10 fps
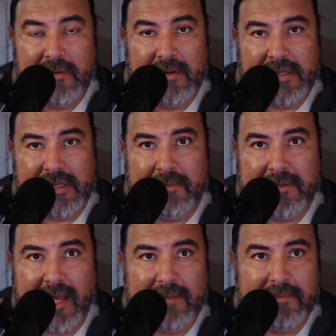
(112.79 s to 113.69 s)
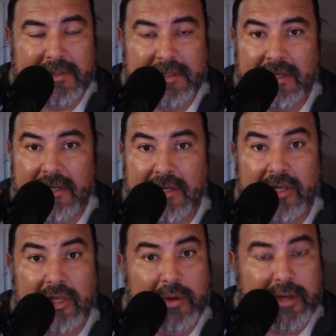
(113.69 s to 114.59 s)
sometimes
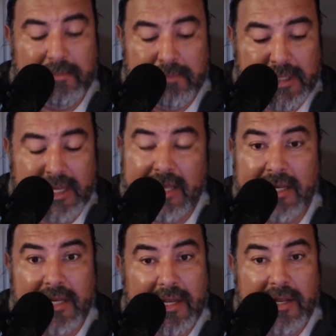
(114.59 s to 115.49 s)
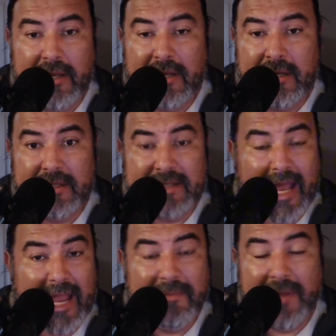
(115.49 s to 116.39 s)
you can bleed
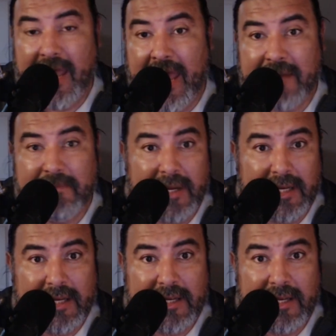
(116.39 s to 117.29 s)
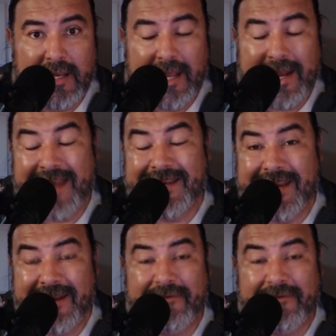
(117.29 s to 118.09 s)
time and money, and I did it for